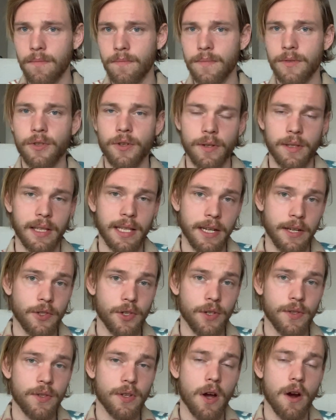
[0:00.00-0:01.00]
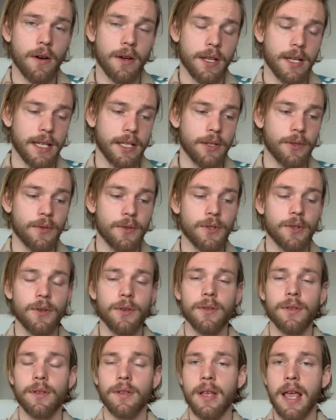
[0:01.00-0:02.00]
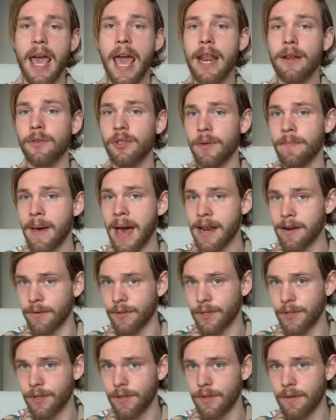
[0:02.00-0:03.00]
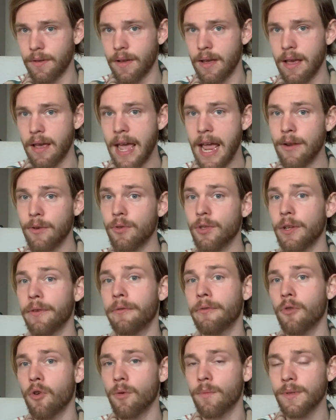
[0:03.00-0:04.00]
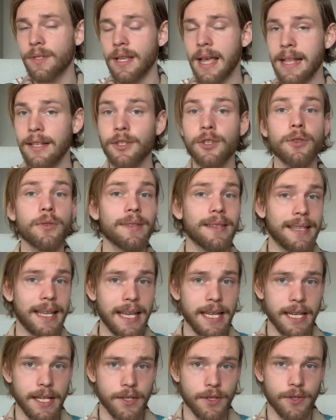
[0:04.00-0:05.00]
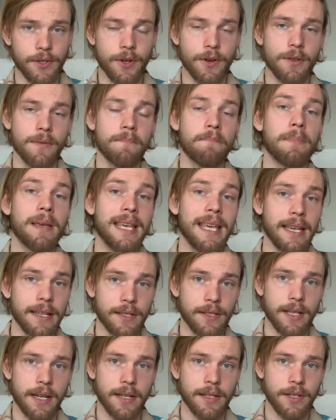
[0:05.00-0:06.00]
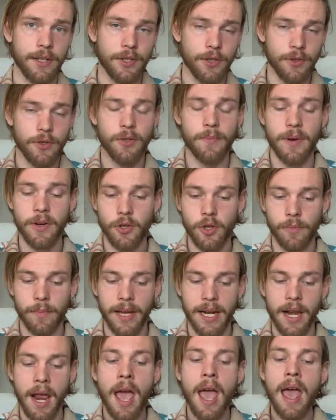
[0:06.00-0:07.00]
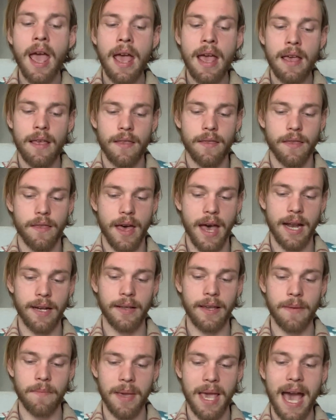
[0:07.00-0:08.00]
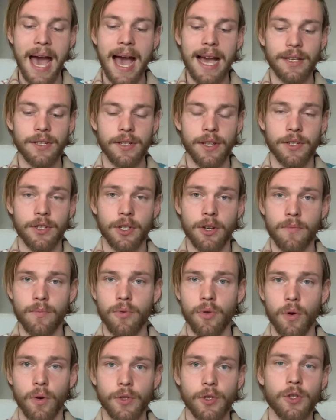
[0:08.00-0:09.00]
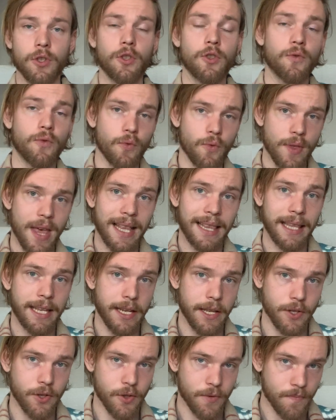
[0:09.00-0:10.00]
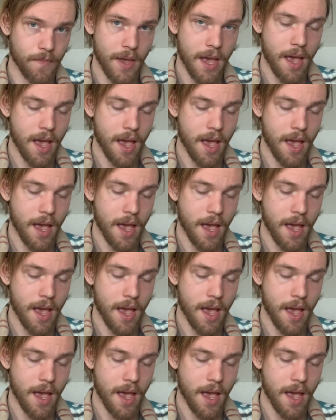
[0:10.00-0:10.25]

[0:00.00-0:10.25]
Certain lineages are connected to certain energy patterns, energy forms, and certain deities, certain beings that exist on the spiritual plane that can be accessed and approached through that lineage.